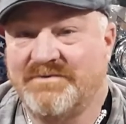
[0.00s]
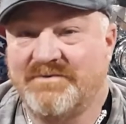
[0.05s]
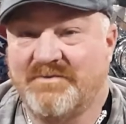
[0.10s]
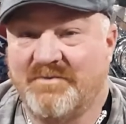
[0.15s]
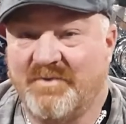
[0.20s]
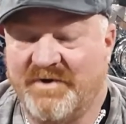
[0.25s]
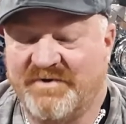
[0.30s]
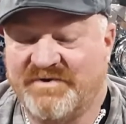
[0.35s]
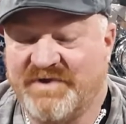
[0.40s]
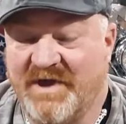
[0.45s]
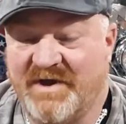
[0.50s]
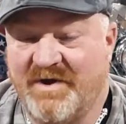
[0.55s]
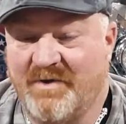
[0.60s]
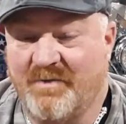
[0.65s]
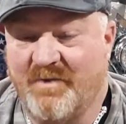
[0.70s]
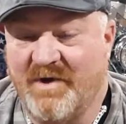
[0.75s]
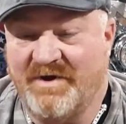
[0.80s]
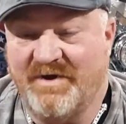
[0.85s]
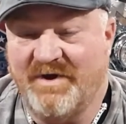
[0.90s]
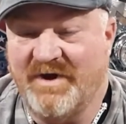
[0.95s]
We were sitting there
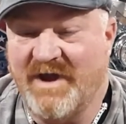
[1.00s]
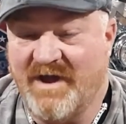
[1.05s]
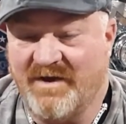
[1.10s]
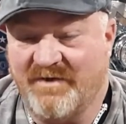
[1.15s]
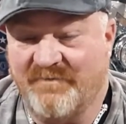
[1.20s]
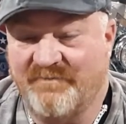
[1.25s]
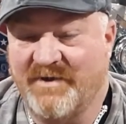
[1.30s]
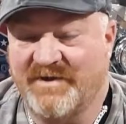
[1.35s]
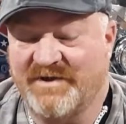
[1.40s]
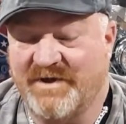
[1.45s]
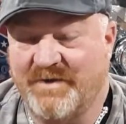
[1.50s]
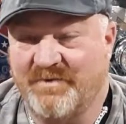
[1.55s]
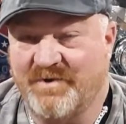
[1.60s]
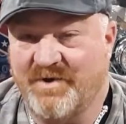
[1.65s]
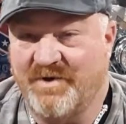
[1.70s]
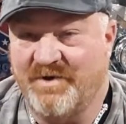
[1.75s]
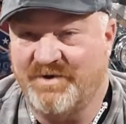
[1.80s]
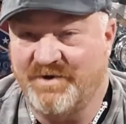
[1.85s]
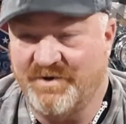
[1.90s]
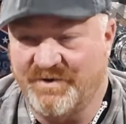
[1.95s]
wondering how the fuck they were
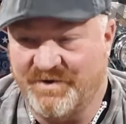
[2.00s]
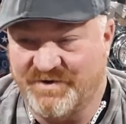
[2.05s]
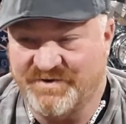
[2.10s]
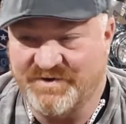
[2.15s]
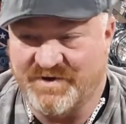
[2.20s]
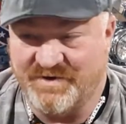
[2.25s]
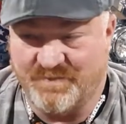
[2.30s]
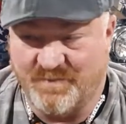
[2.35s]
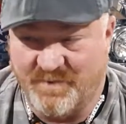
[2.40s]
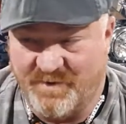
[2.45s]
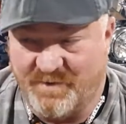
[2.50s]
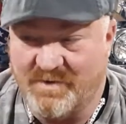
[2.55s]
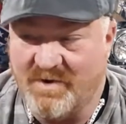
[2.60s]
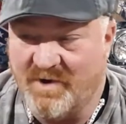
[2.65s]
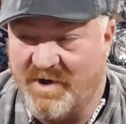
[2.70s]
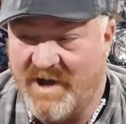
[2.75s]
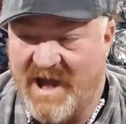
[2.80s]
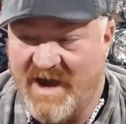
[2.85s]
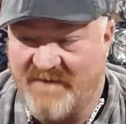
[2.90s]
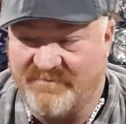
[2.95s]
going to do this because we were going
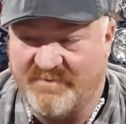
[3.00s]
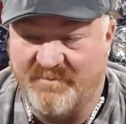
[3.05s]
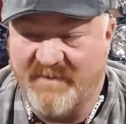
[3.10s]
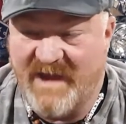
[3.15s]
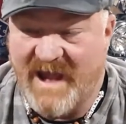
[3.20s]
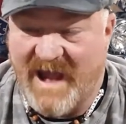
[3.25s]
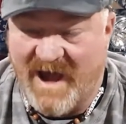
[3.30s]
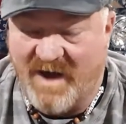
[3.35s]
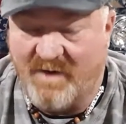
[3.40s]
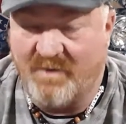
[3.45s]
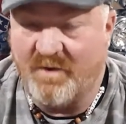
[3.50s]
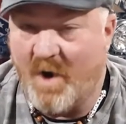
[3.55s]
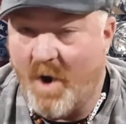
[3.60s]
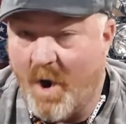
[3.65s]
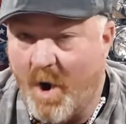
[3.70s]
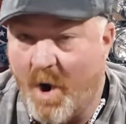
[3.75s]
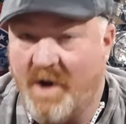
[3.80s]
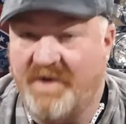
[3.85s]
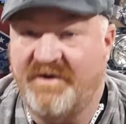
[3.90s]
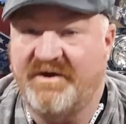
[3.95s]
to have them out
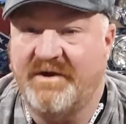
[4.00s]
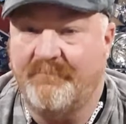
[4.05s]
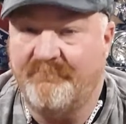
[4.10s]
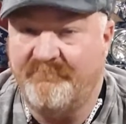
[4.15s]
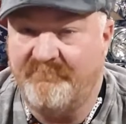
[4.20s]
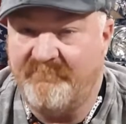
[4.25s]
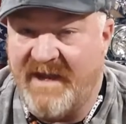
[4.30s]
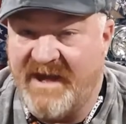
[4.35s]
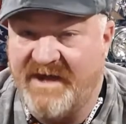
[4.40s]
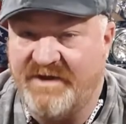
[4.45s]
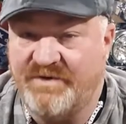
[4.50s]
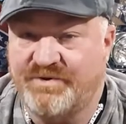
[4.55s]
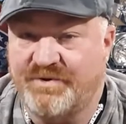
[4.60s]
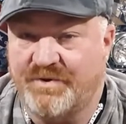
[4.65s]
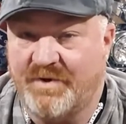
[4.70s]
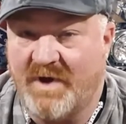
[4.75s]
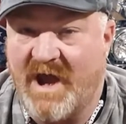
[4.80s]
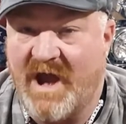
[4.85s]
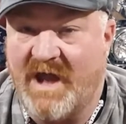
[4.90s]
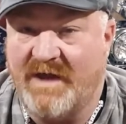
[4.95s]
on the major
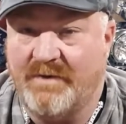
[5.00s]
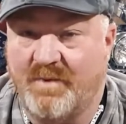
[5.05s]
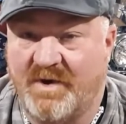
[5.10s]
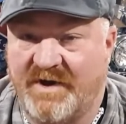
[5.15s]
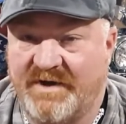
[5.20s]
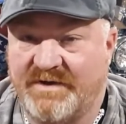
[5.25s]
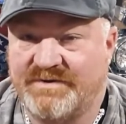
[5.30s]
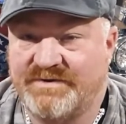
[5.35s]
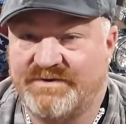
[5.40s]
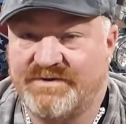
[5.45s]
highways.